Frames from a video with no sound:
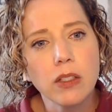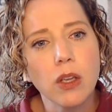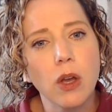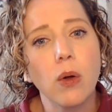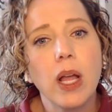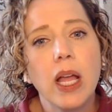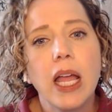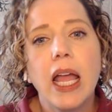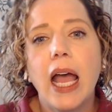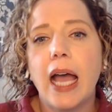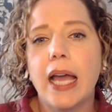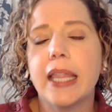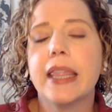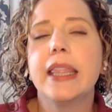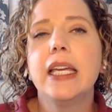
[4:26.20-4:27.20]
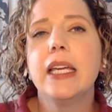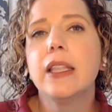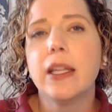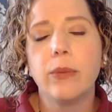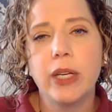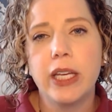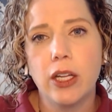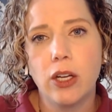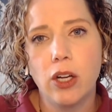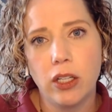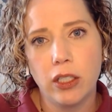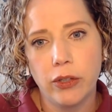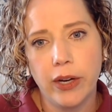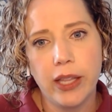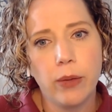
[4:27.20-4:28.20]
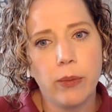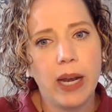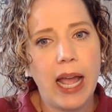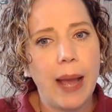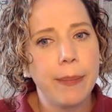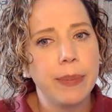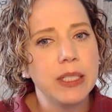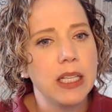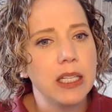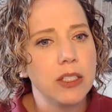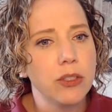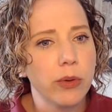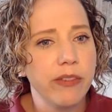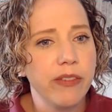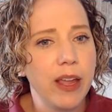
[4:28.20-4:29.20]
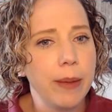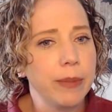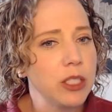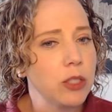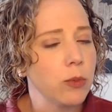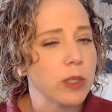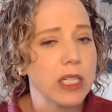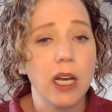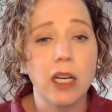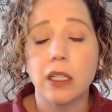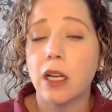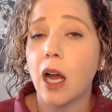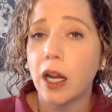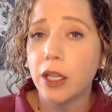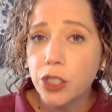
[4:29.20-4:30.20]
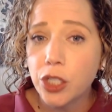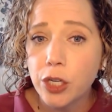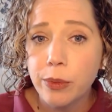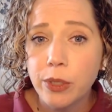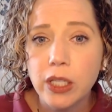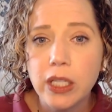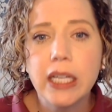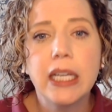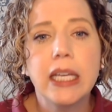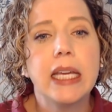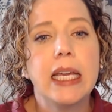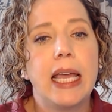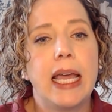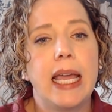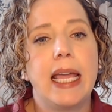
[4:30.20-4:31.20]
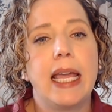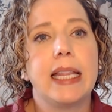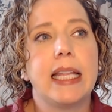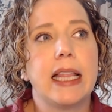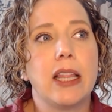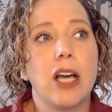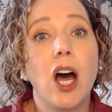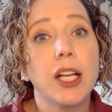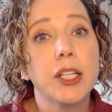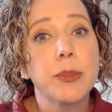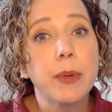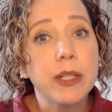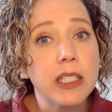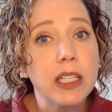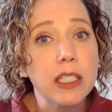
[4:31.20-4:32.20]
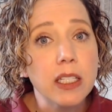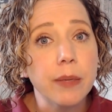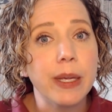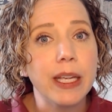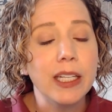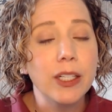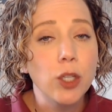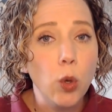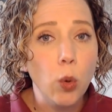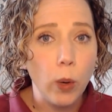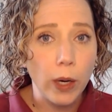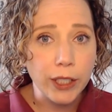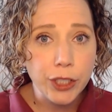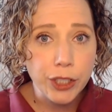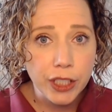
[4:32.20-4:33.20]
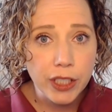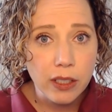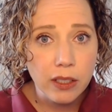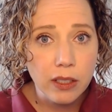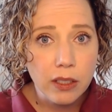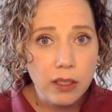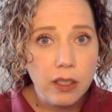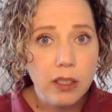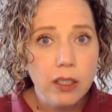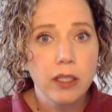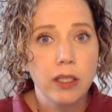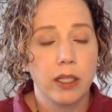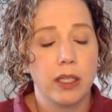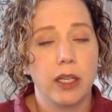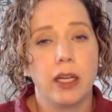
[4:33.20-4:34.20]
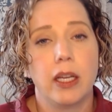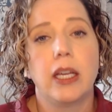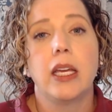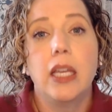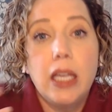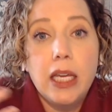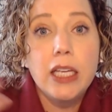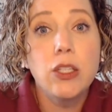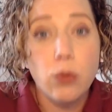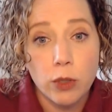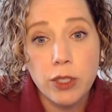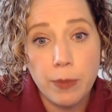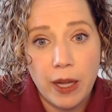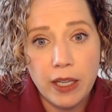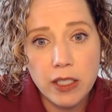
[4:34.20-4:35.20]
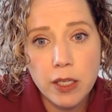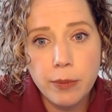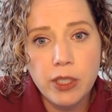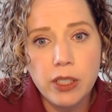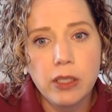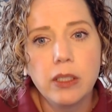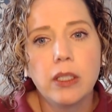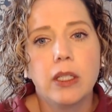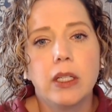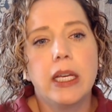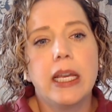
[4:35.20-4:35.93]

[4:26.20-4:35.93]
So I think that we can all agree that what happened to these three families was unconscionable and that the hospital system in question is responsible,